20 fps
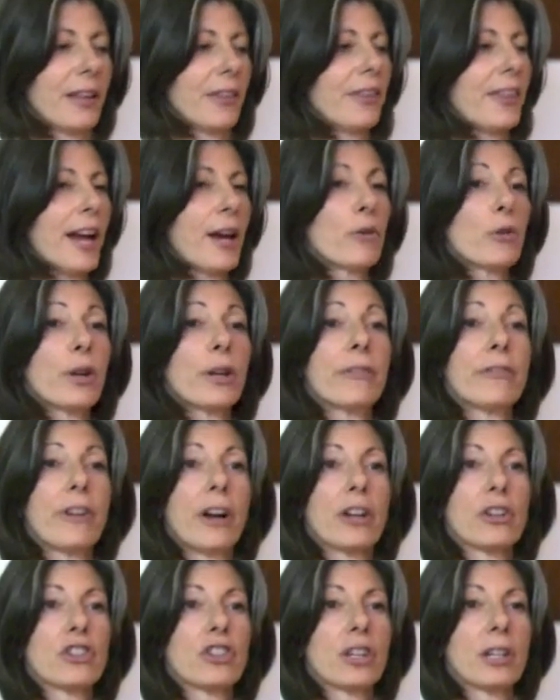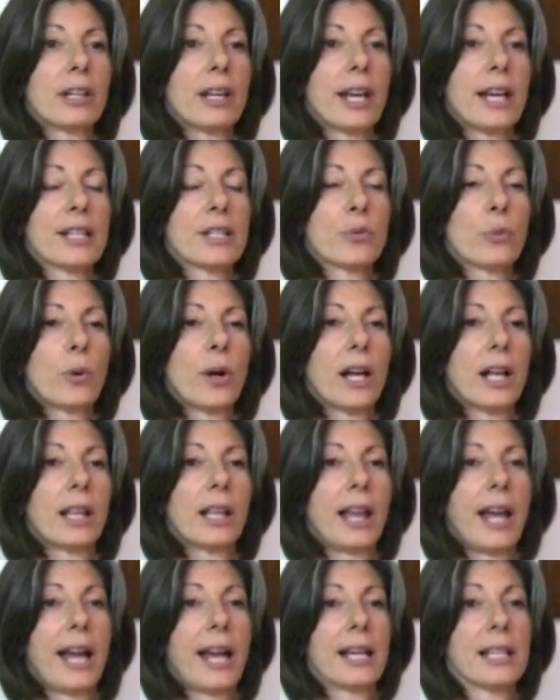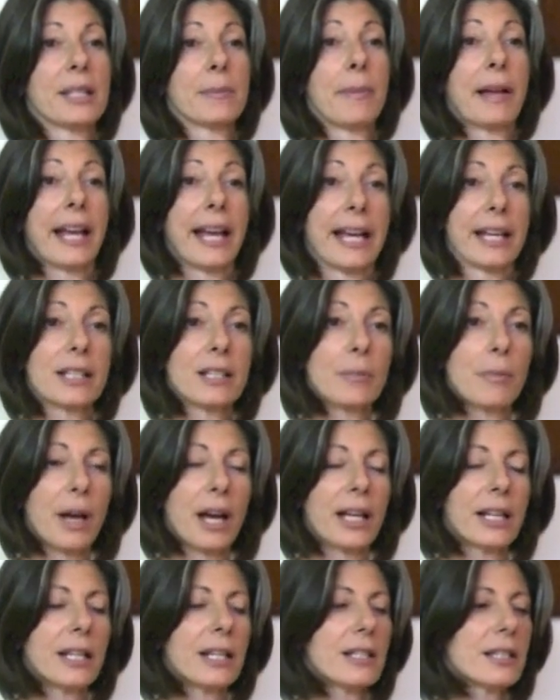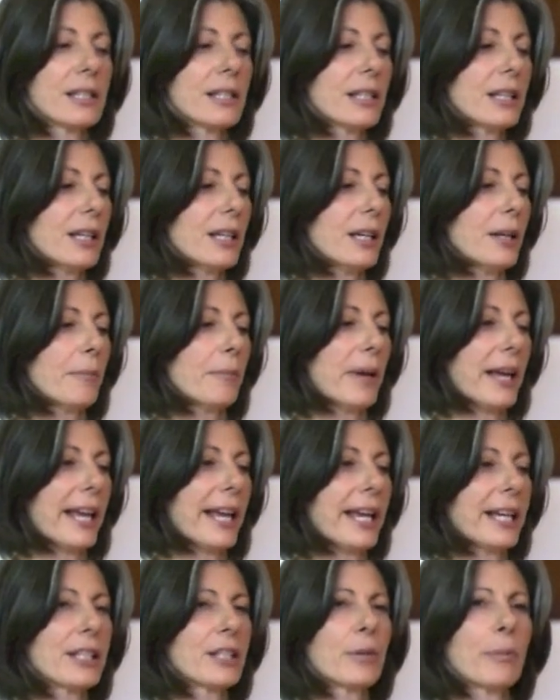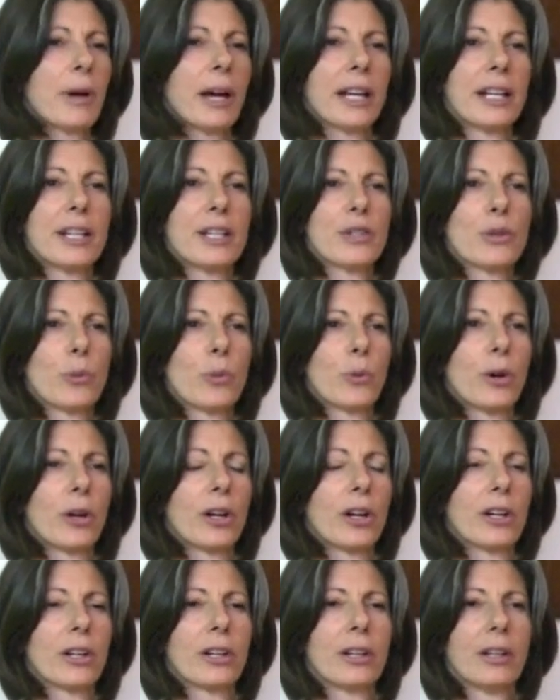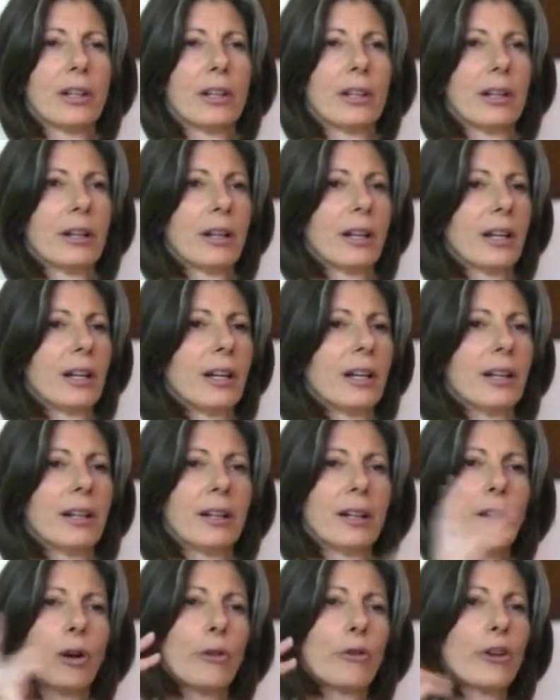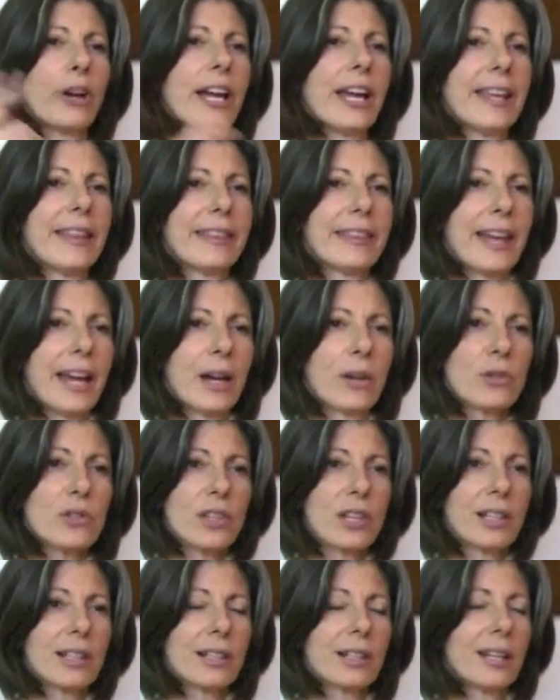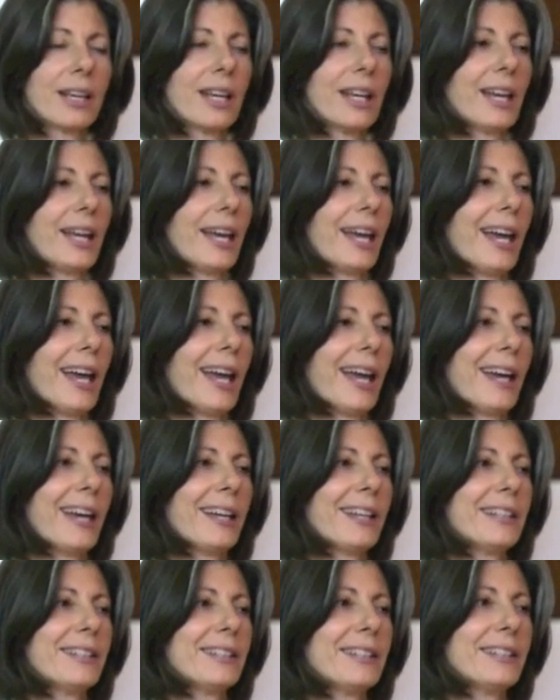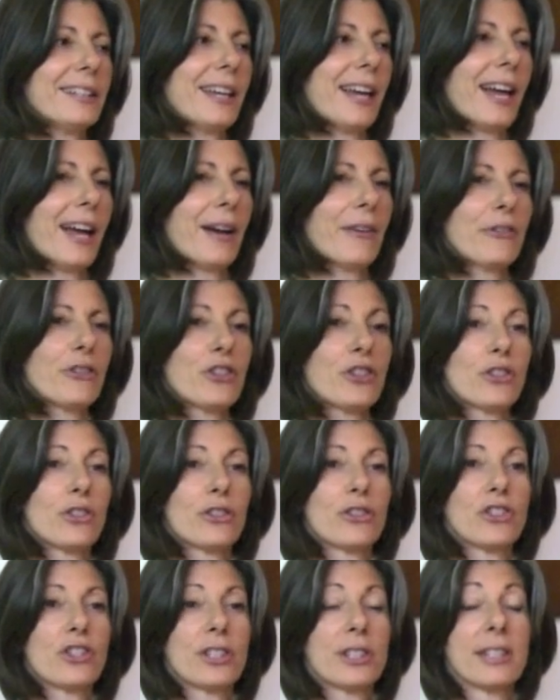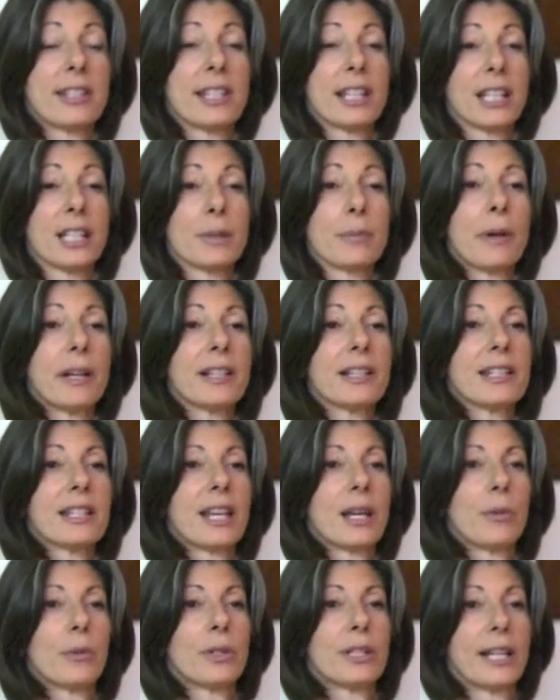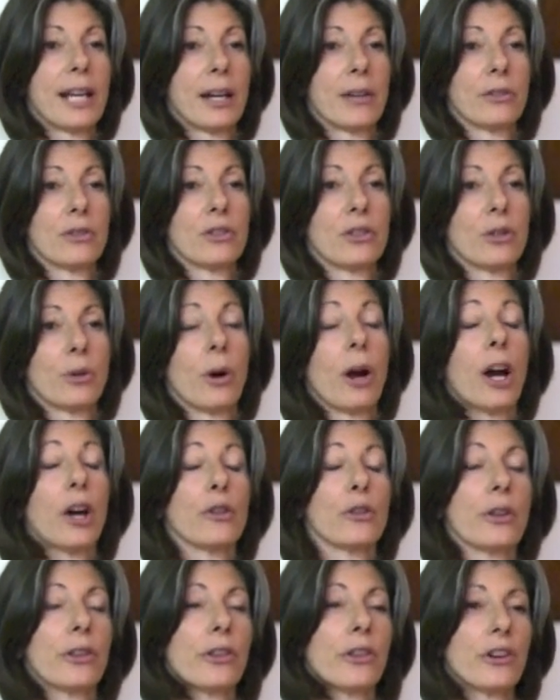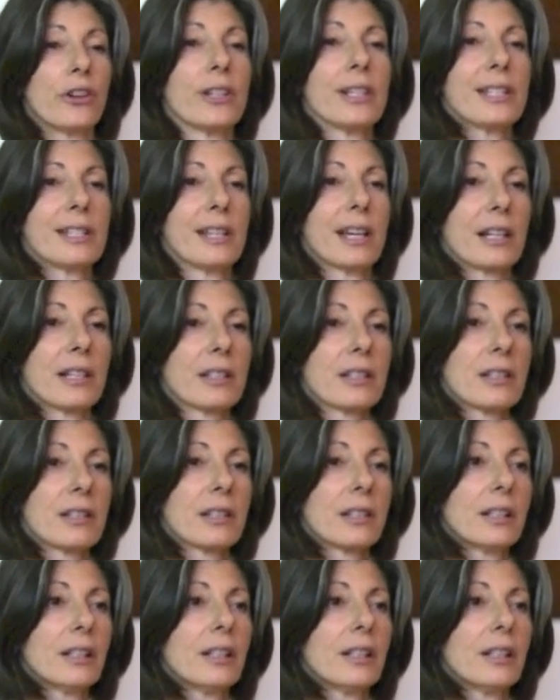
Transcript: thyroid function as well as my antibodies. My antibodies were over 8,000, and after just 6 months, they were down to 136.